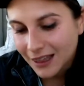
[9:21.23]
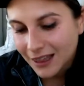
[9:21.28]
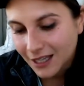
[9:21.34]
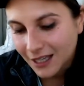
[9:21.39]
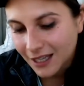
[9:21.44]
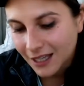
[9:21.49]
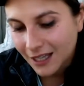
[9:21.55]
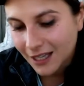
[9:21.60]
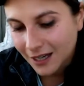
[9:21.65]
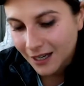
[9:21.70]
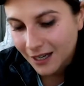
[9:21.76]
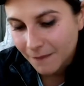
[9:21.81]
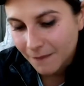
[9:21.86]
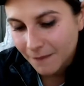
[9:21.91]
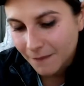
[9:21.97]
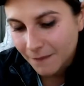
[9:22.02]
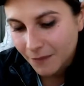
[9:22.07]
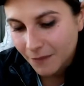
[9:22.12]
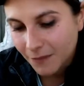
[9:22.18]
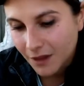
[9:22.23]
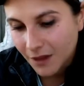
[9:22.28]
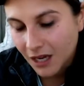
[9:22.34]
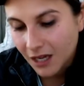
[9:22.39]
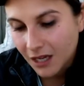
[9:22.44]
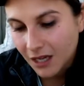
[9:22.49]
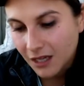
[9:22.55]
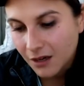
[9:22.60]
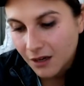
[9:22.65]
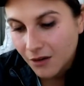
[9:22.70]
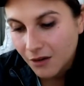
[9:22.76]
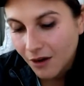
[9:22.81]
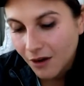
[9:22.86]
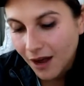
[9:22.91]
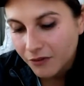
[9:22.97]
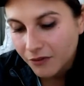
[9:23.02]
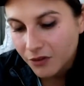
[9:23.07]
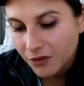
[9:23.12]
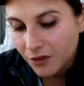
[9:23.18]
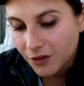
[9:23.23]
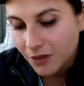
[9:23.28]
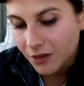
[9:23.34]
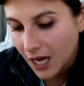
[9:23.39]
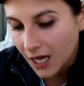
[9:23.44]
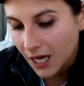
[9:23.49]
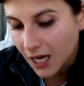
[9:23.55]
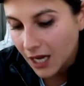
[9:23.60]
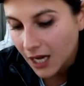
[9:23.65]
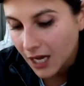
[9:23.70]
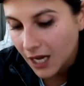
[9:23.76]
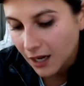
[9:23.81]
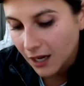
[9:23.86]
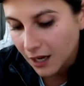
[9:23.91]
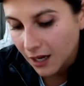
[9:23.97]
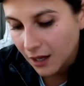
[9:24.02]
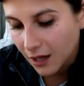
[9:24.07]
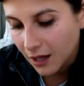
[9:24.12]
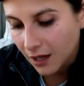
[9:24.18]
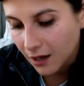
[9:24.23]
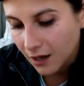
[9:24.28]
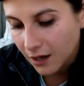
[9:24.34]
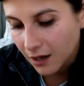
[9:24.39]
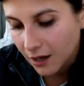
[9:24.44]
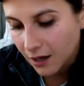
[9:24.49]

think after that I